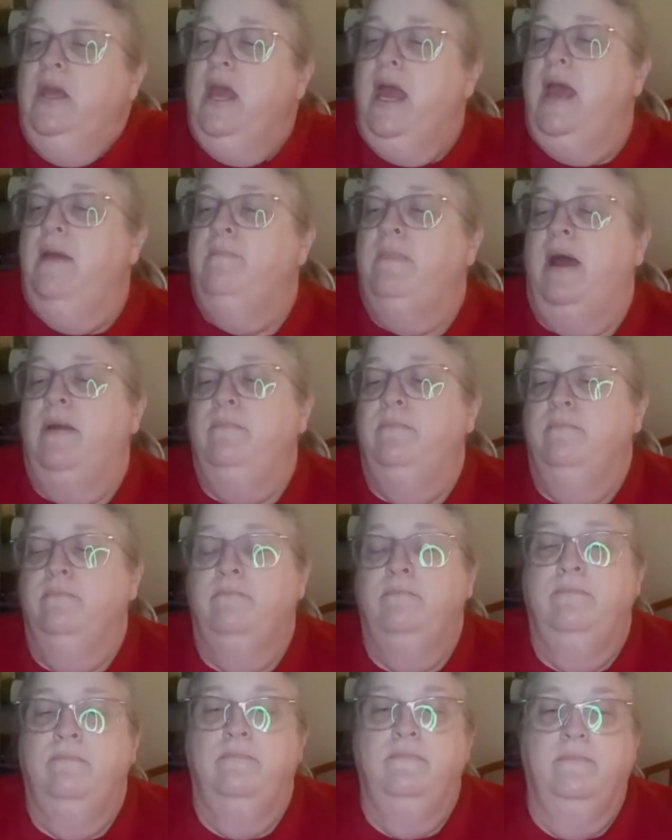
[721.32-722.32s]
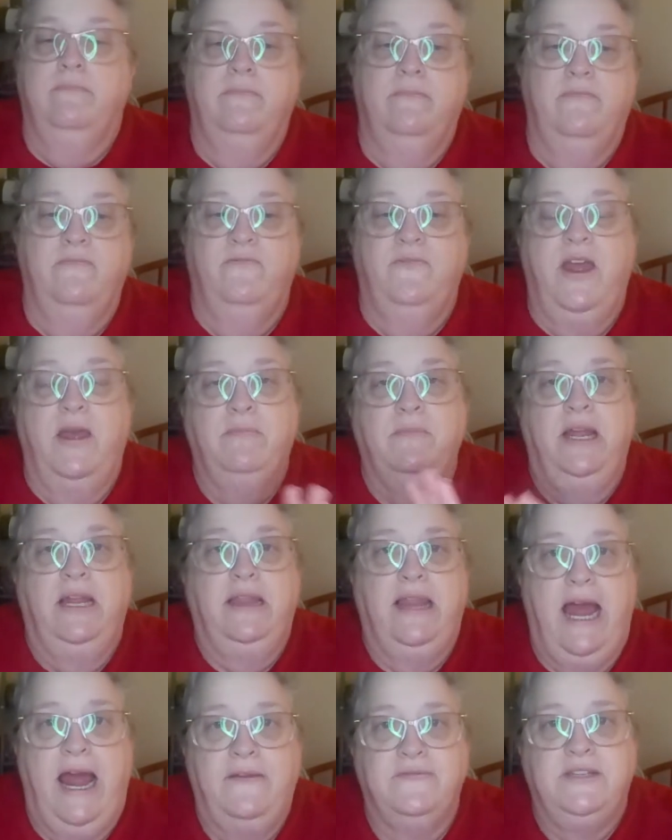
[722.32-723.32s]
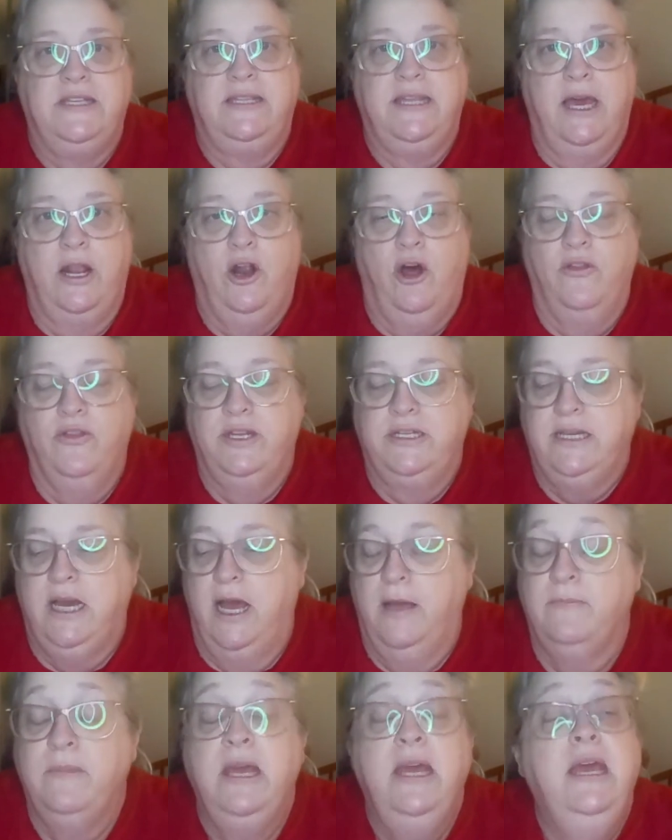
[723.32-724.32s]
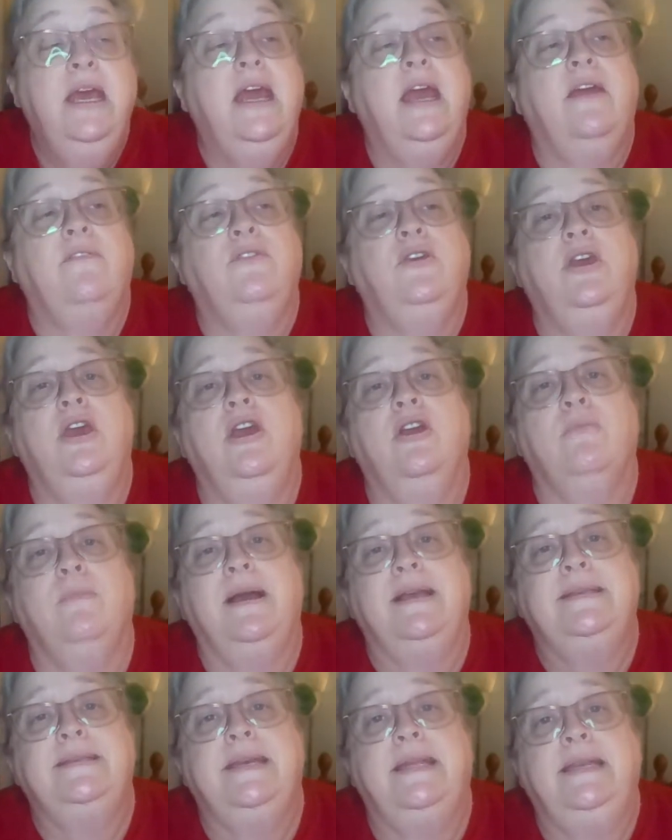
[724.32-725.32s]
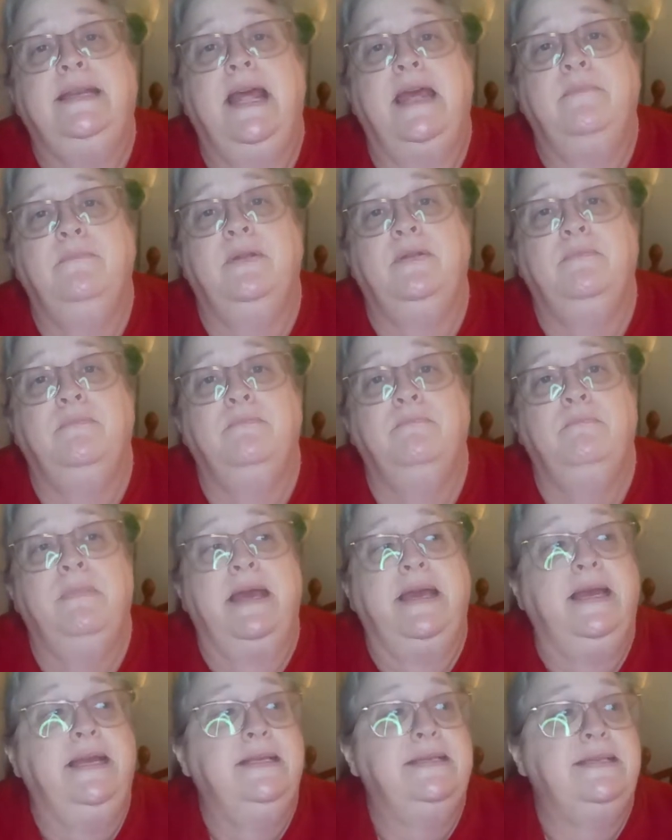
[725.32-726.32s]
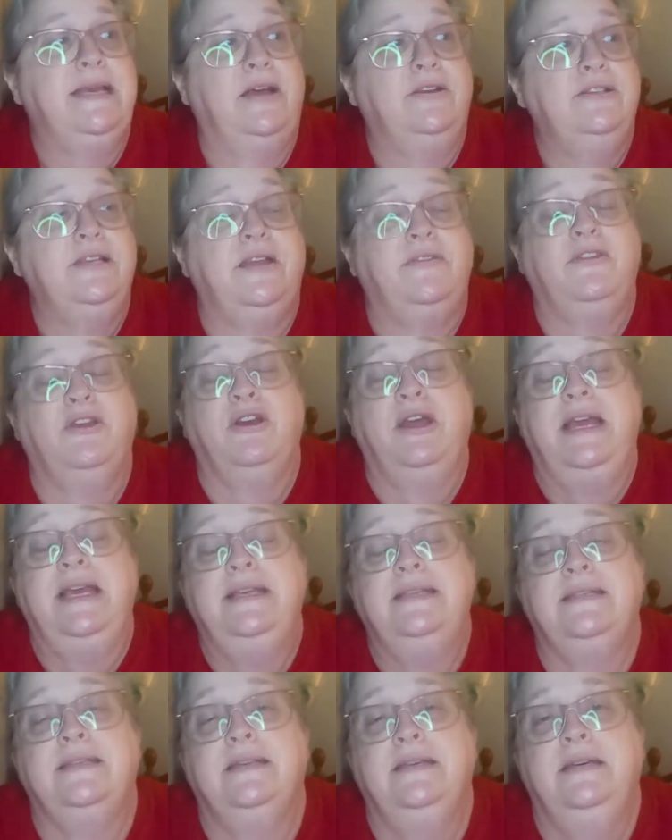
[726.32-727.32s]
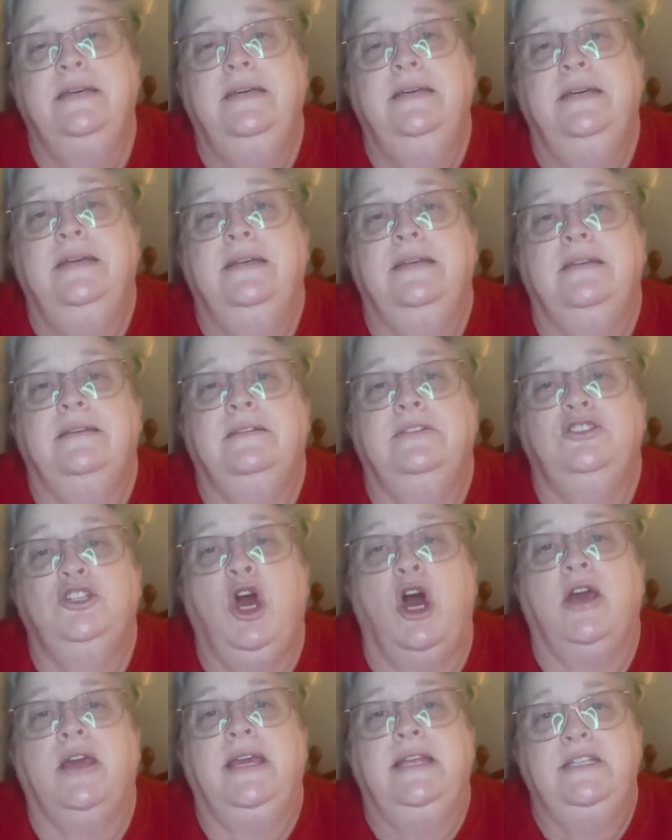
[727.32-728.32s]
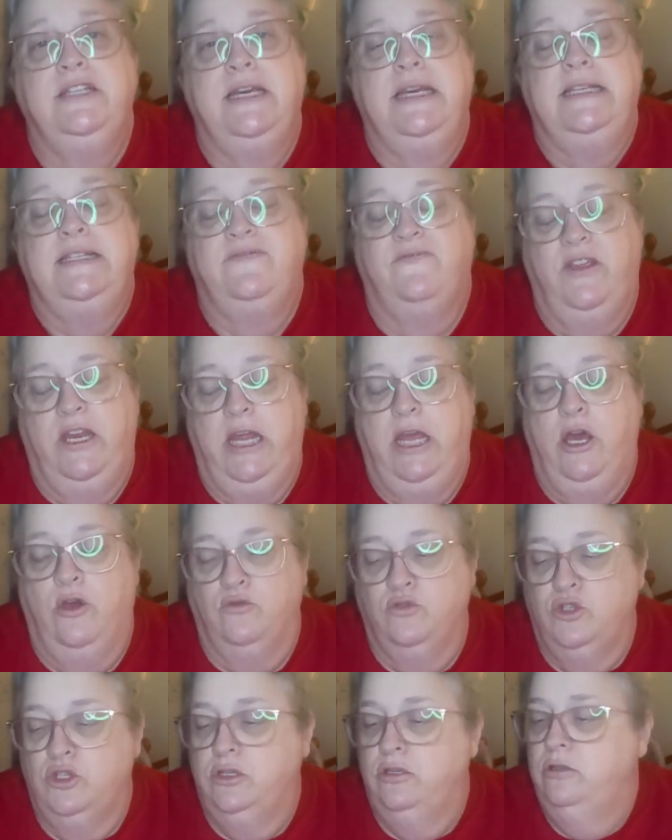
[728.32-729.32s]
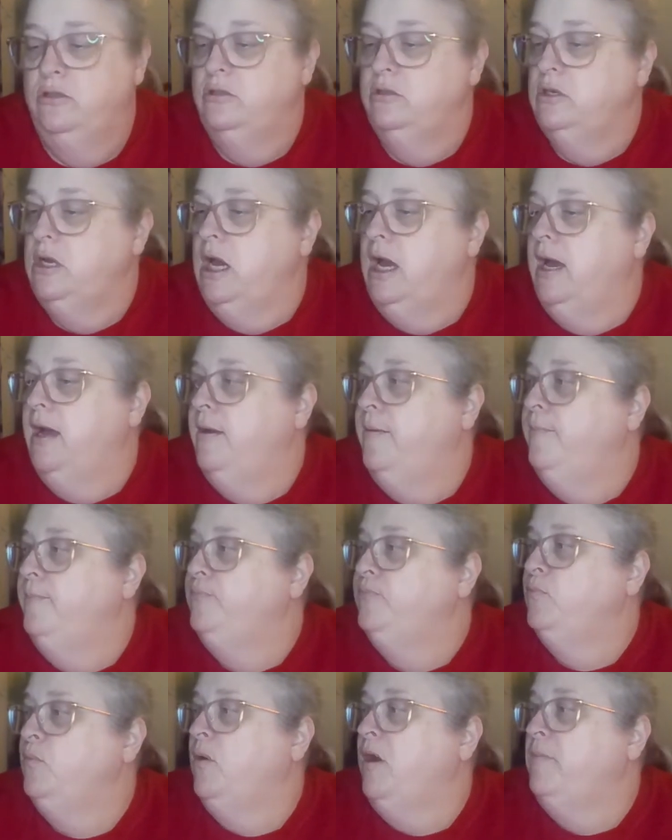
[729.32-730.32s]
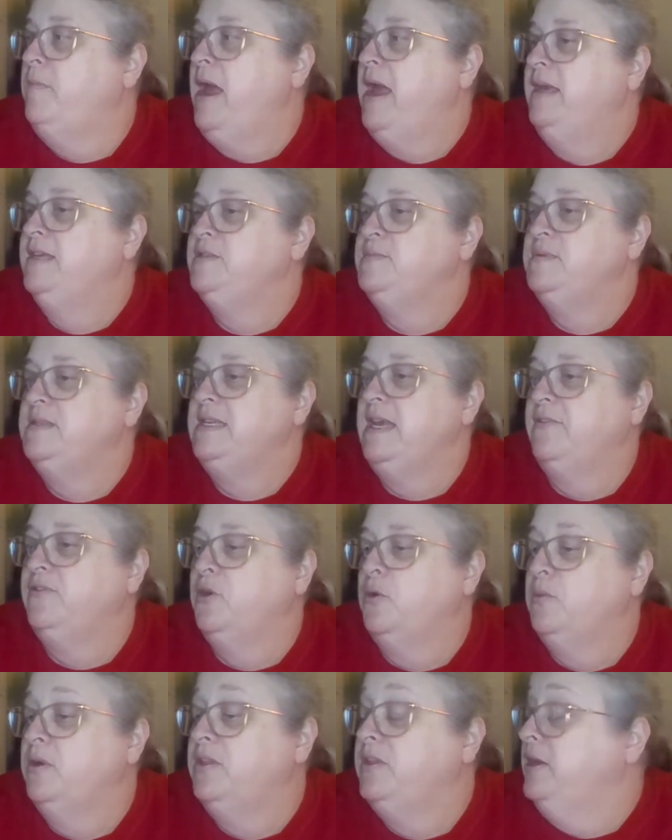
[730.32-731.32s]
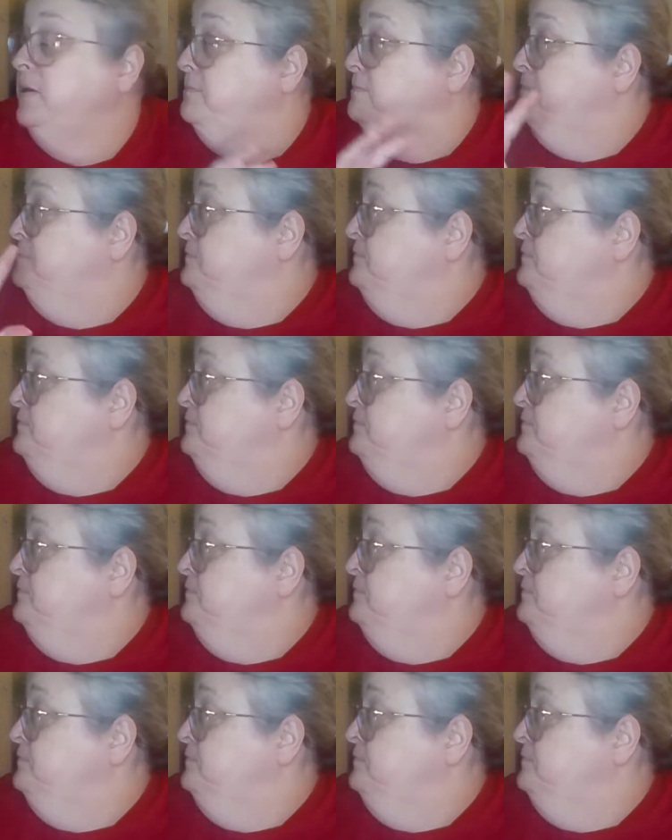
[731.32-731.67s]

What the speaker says: And my family laughs at that all the time. If you hear my son making sounds out there, he's talking to his videos while my husband's out there with him.